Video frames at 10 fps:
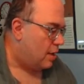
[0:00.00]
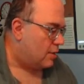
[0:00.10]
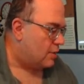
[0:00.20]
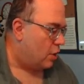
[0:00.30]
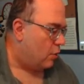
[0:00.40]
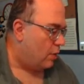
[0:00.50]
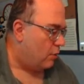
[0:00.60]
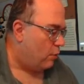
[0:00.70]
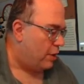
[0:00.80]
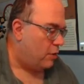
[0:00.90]
So
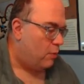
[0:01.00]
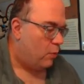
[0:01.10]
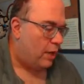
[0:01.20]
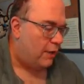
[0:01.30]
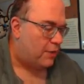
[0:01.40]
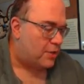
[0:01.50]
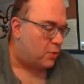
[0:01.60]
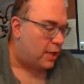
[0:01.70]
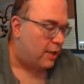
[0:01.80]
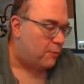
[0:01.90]
when you, if this
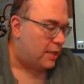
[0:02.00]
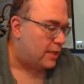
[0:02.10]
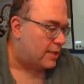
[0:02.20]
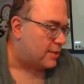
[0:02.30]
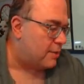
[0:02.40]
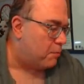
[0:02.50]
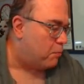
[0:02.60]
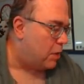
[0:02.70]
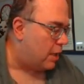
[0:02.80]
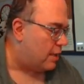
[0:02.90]
were to give me this to
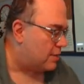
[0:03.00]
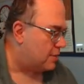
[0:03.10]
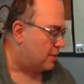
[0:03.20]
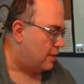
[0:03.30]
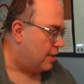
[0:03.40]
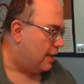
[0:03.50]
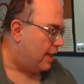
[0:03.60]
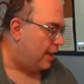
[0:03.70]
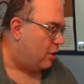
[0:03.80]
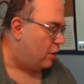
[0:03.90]
bust,
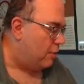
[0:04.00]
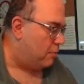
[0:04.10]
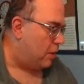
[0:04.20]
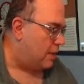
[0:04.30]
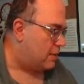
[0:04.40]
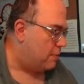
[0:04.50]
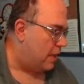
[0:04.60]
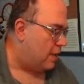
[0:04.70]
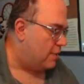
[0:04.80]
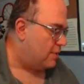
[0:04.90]
it couldn't bust
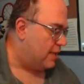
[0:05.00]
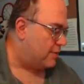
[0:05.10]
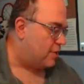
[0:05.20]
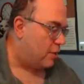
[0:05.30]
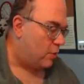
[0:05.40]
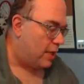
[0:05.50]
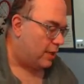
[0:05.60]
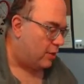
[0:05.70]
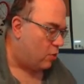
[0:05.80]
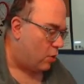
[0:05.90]
because this sun would get
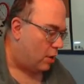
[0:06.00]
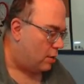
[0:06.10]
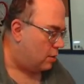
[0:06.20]
ignored,